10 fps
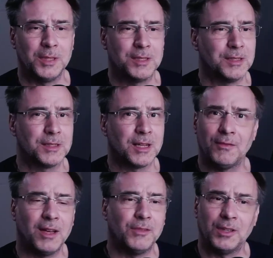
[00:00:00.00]
pieces
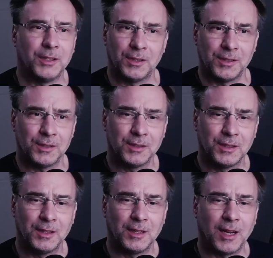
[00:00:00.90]
I've ever heard.
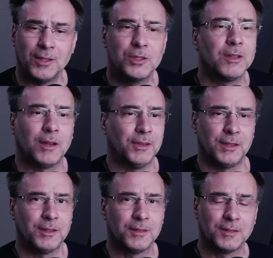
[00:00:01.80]
I just love
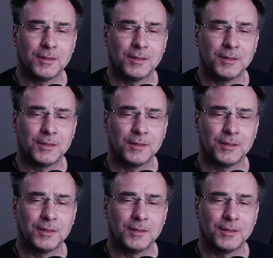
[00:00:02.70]
it.